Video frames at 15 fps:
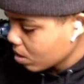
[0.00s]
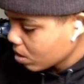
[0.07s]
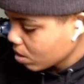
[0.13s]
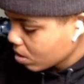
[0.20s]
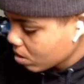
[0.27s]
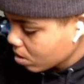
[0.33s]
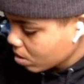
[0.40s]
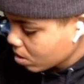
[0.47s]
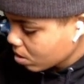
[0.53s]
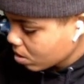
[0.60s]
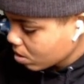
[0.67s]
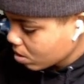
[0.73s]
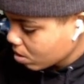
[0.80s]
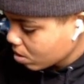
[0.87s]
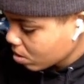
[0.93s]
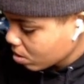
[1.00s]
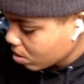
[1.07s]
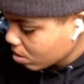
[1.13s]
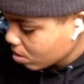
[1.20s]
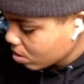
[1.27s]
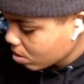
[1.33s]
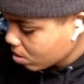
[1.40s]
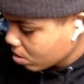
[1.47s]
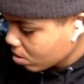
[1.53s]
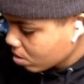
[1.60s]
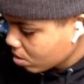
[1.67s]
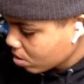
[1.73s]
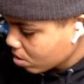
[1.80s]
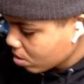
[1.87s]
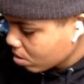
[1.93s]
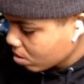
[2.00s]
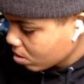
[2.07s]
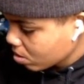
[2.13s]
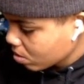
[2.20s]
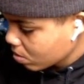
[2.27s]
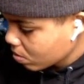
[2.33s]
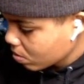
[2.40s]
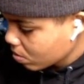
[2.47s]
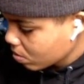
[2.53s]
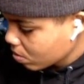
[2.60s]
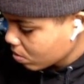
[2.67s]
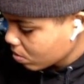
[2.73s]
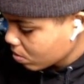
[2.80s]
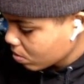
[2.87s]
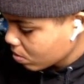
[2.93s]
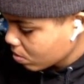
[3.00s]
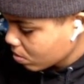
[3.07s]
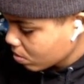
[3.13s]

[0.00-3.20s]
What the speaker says: Nobody speaks.